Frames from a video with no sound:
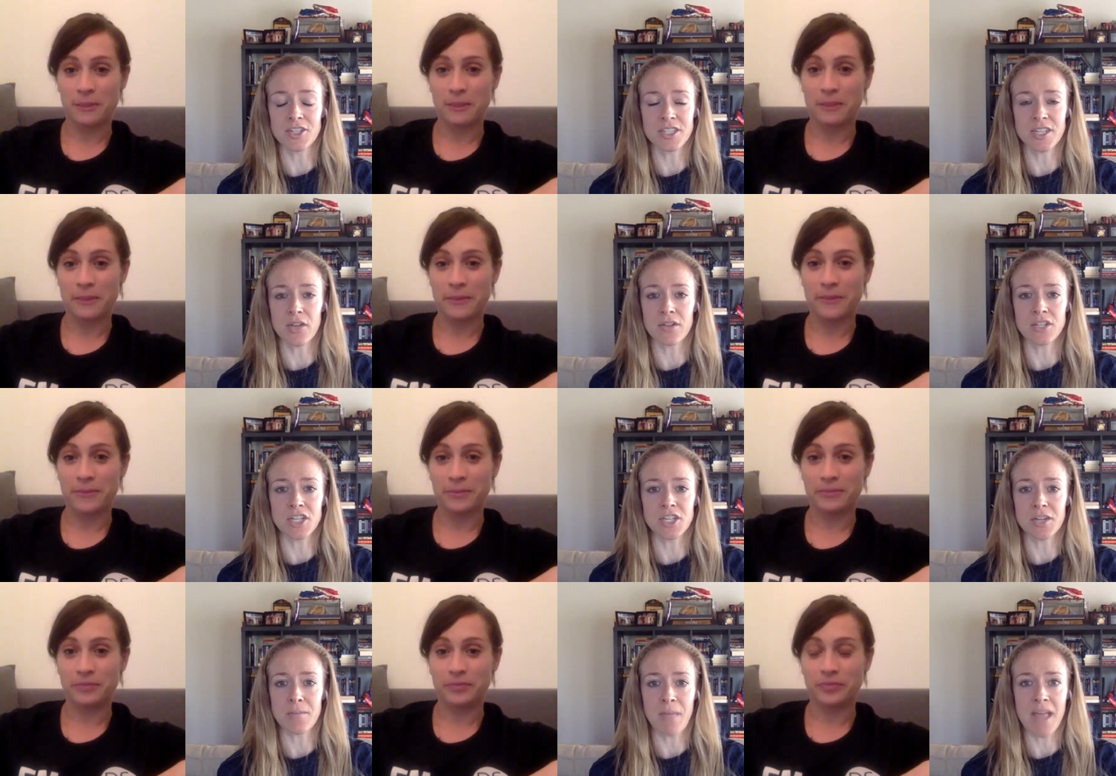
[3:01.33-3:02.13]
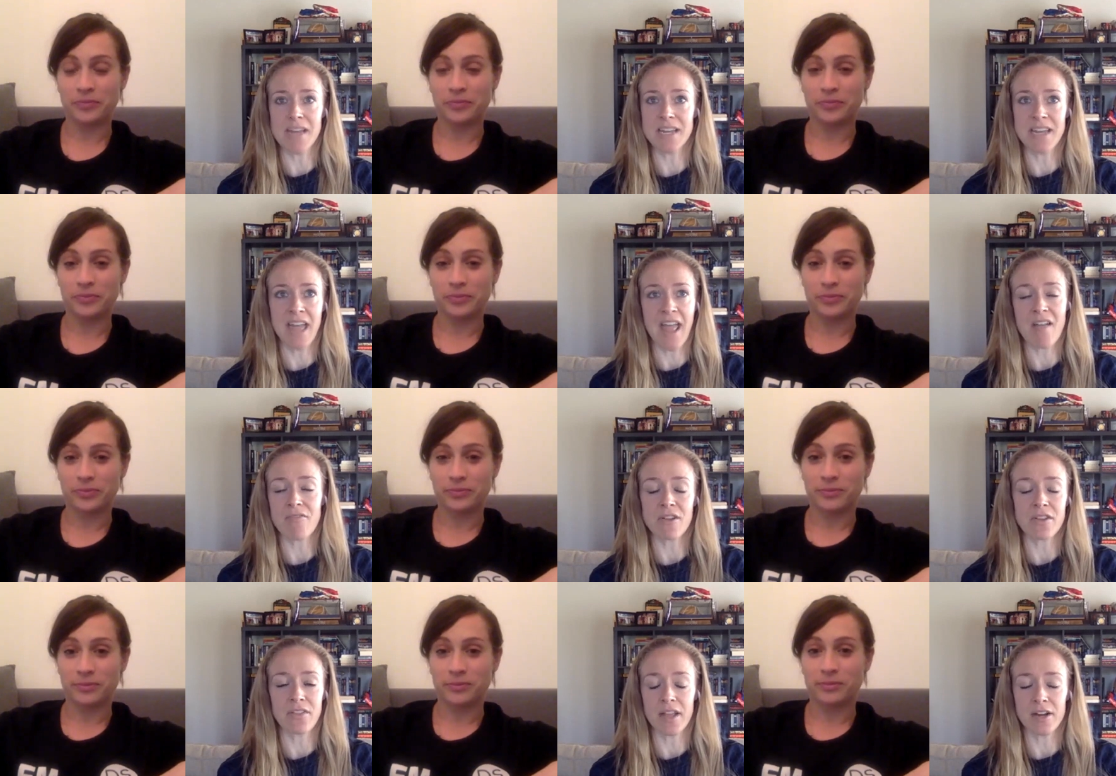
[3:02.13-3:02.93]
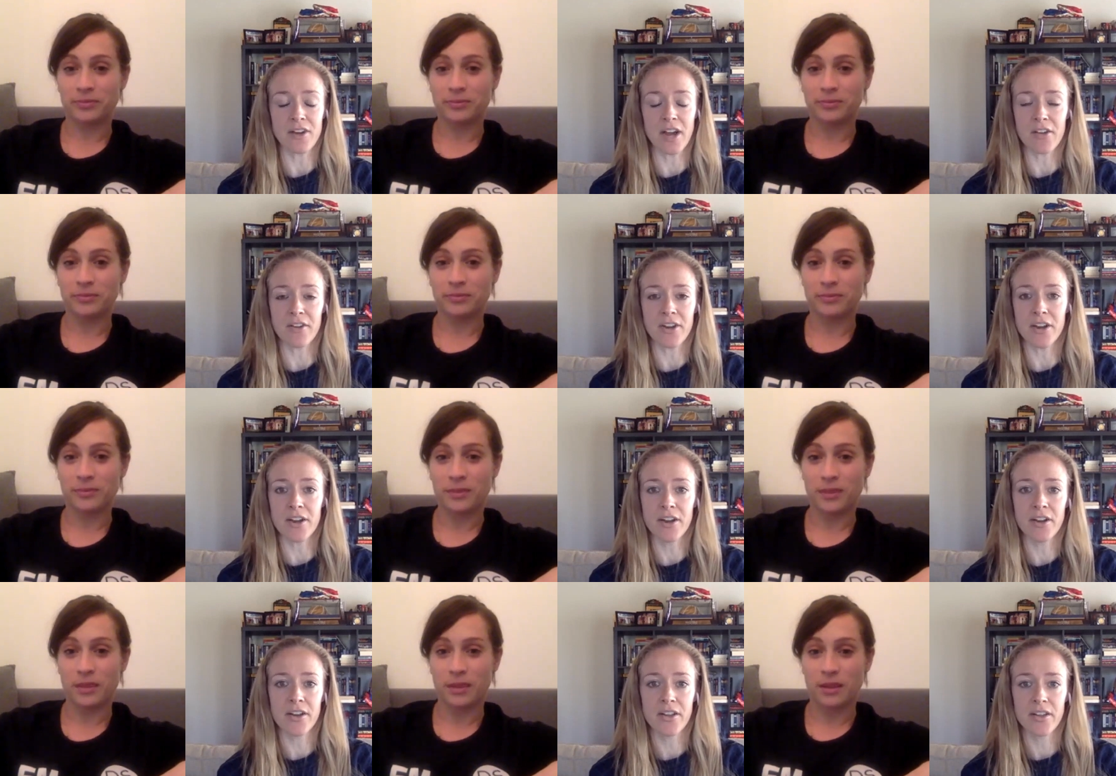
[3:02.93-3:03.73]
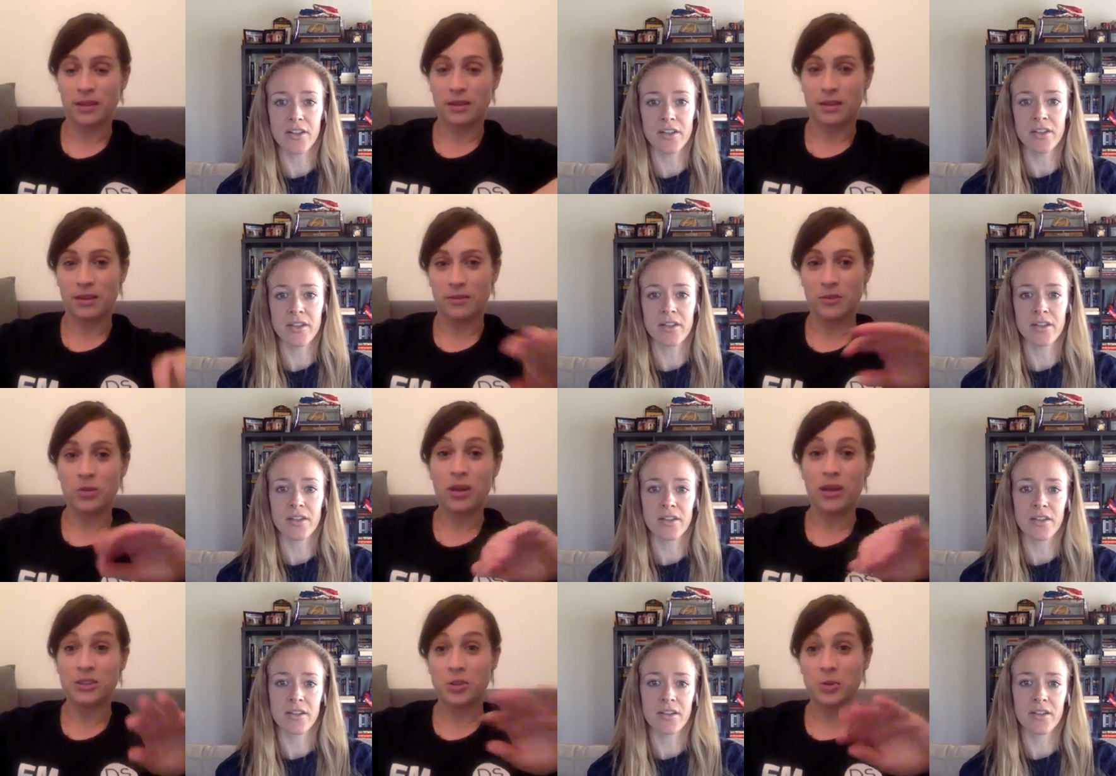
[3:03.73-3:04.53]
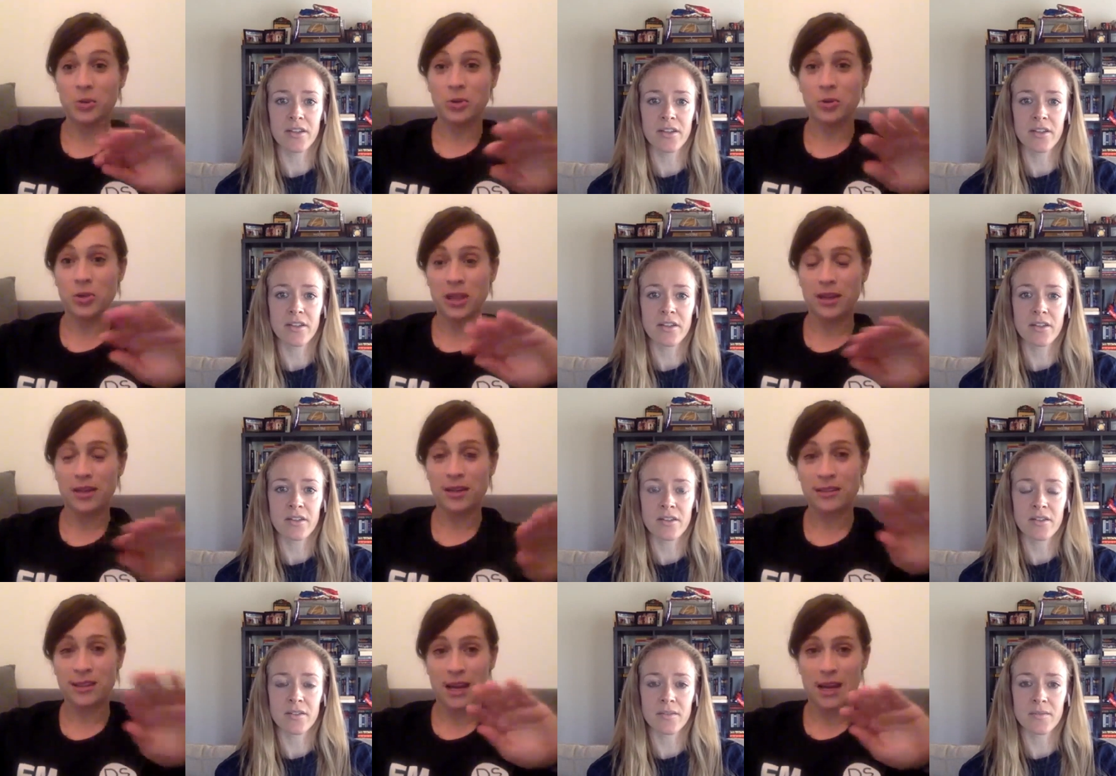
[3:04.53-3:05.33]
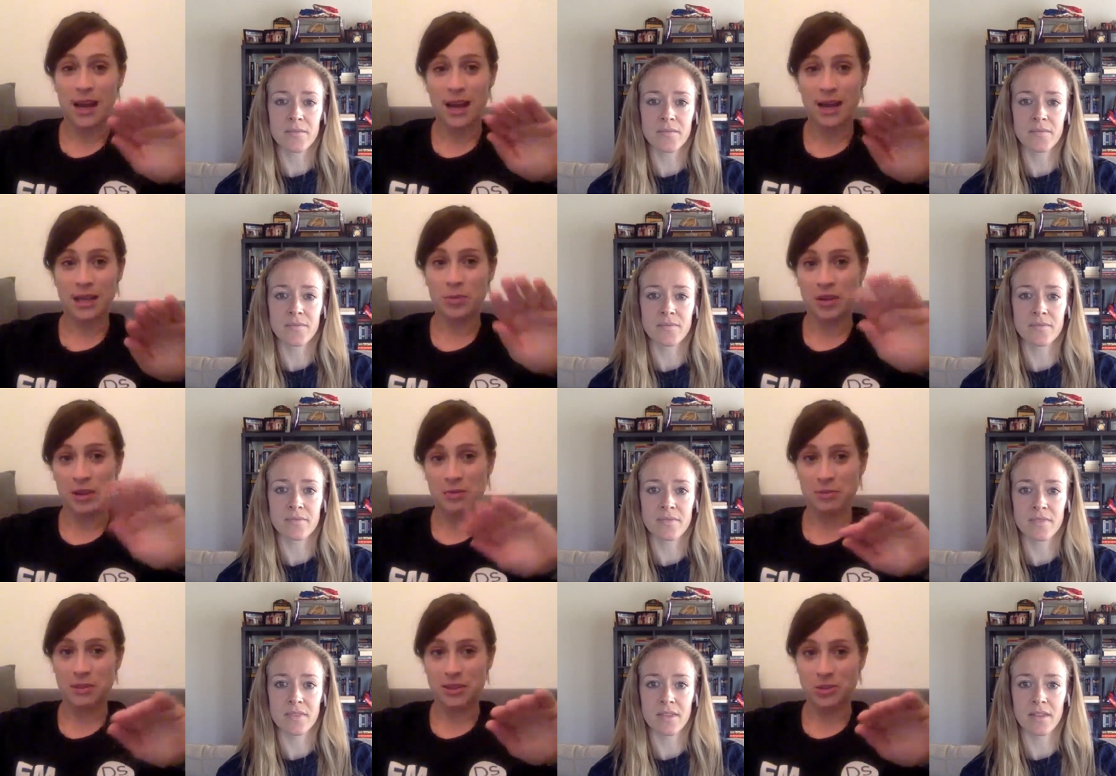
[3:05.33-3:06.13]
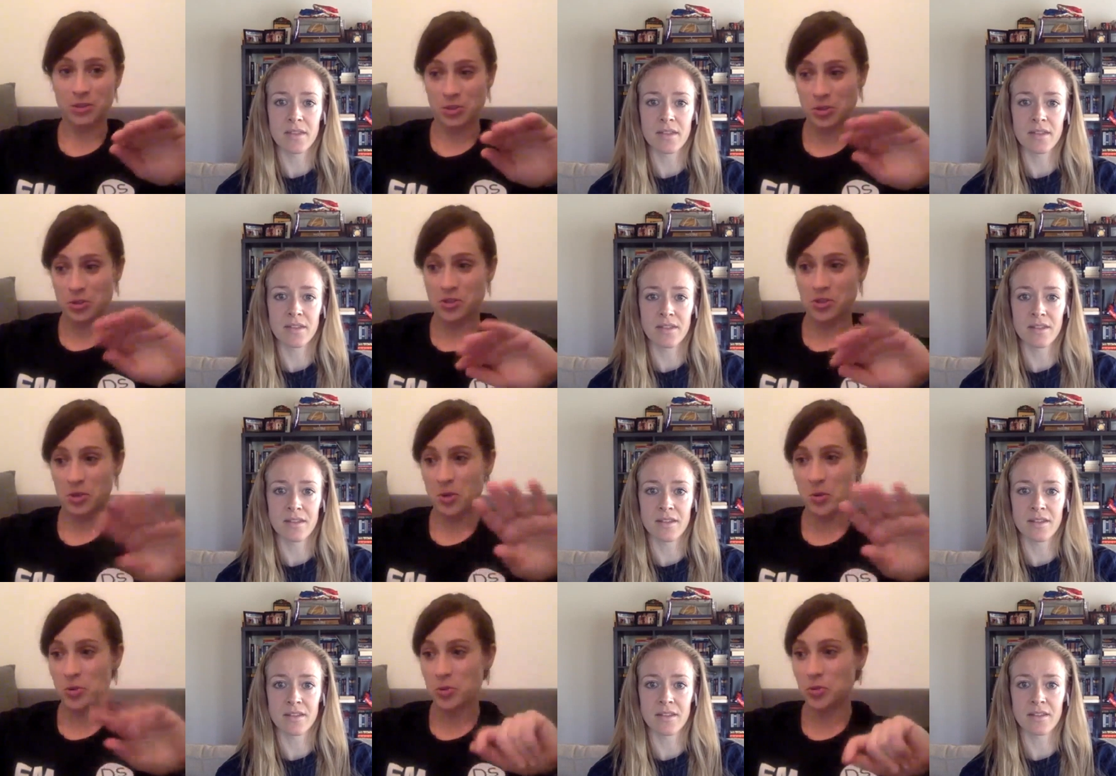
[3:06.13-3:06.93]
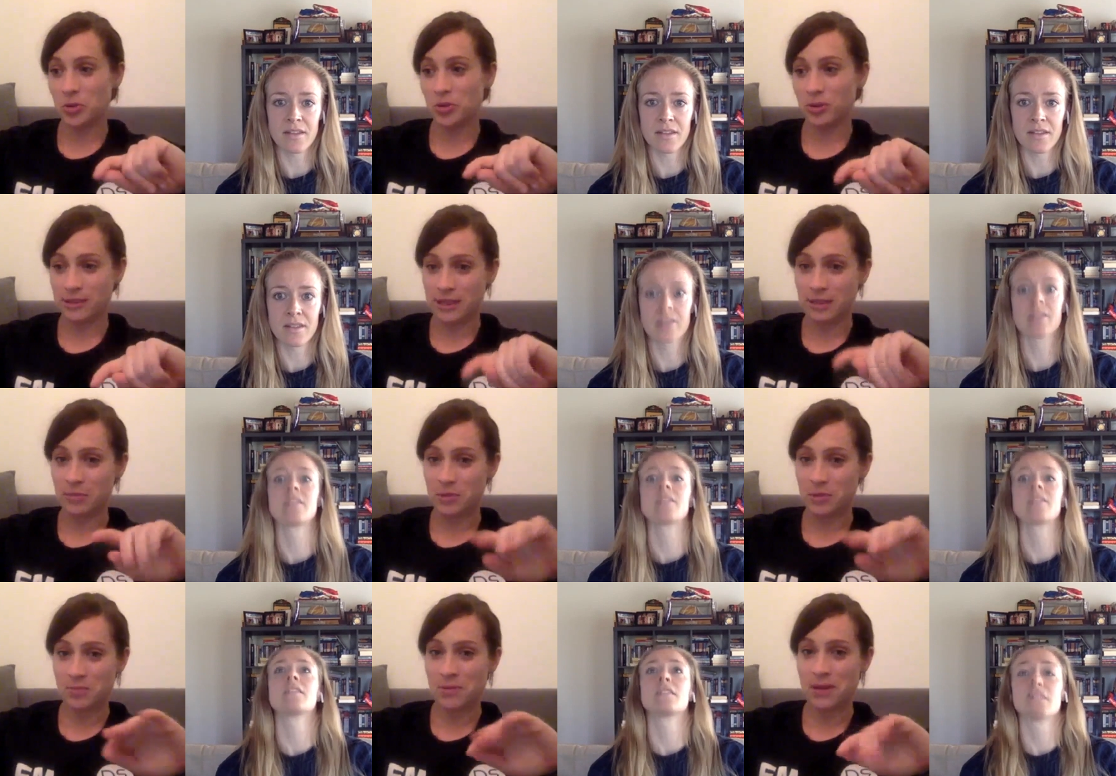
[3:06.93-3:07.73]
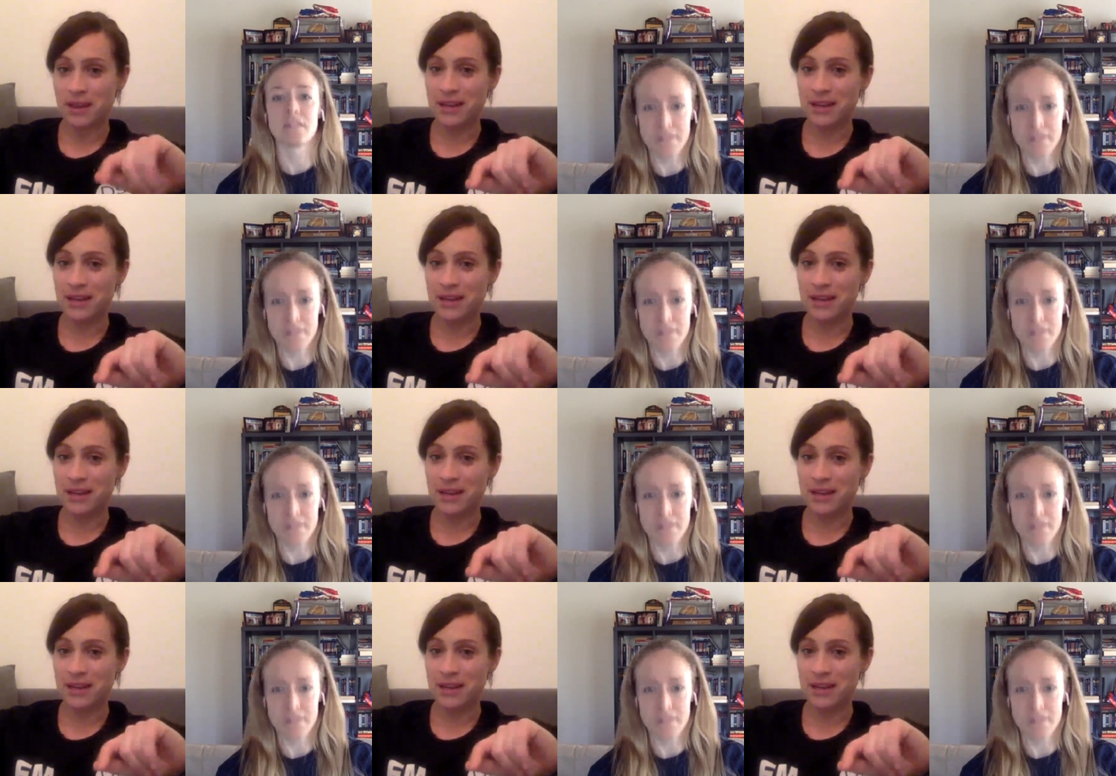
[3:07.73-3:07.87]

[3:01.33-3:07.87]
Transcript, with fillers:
Speaker 1: you could just tell that she commanded everything around her.
Speaker 2: If you guys don't know who that is, I highly recommend that you should just go Google because I'm sure